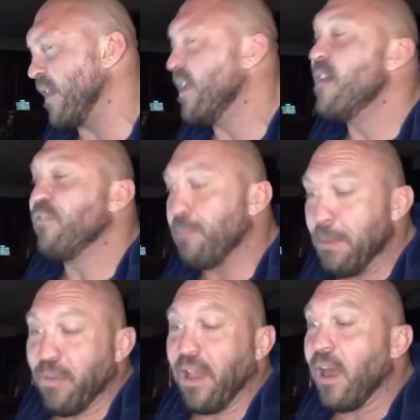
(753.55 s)
then the
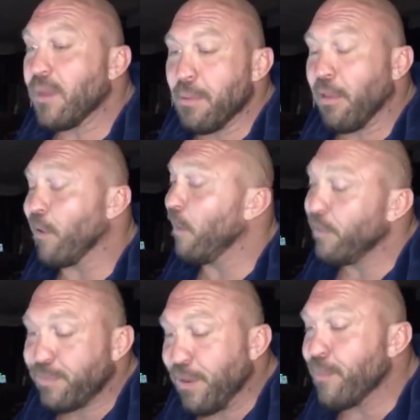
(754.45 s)
people that like me, like, oh,
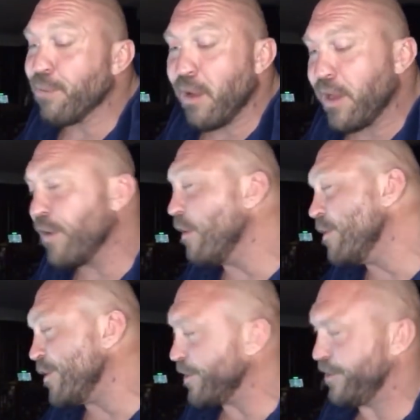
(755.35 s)
he's being
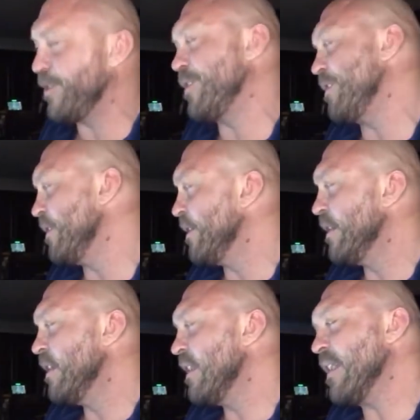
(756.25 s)
braggadocious.
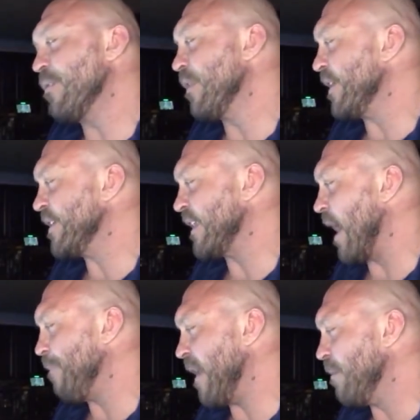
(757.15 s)
I got to really
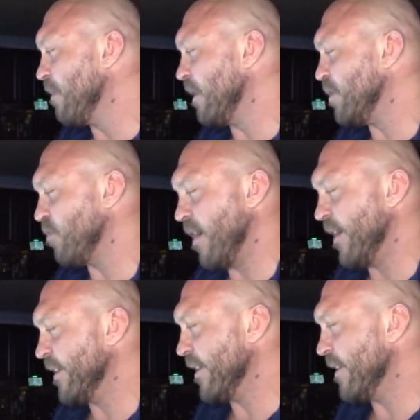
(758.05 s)
stop that. I'm really
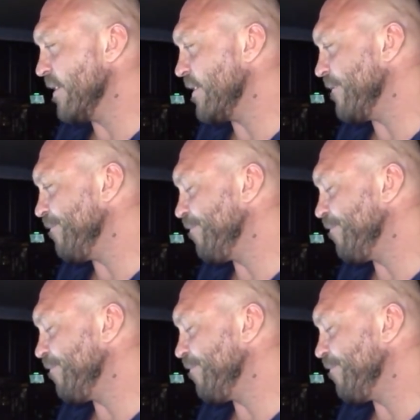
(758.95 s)
trying, guys.